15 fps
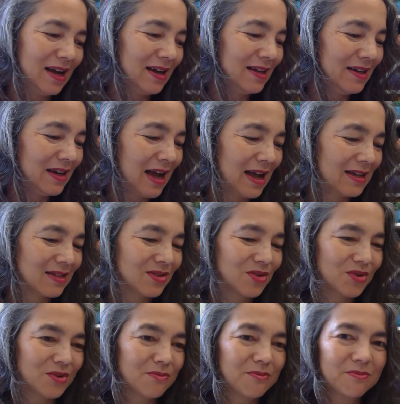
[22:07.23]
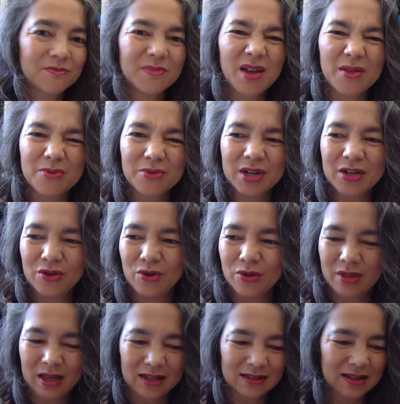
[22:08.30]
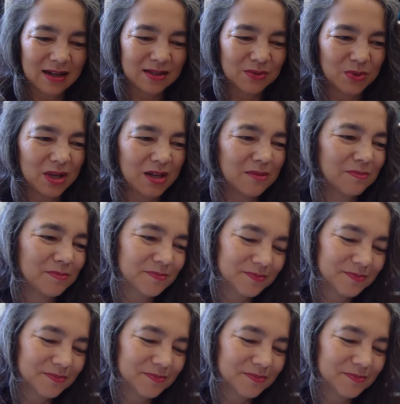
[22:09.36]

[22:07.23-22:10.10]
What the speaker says: I cast on 3 new things last week.